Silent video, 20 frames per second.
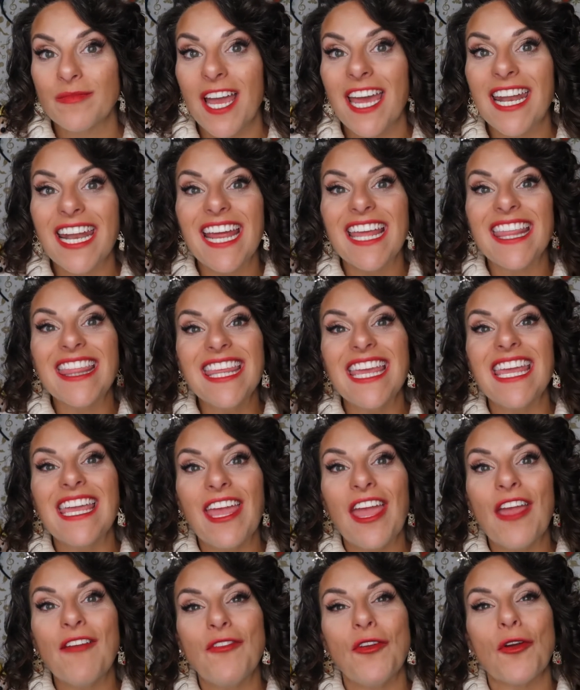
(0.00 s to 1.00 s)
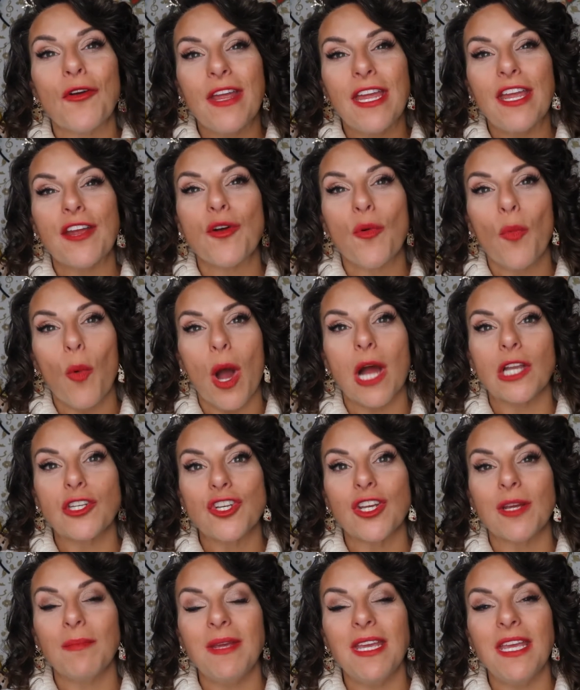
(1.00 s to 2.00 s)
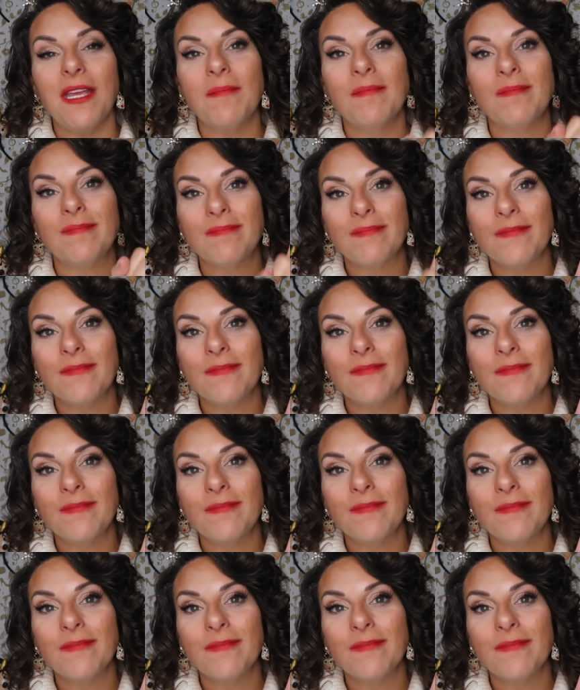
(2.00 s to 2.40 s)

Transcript: And I think if you're here watching me,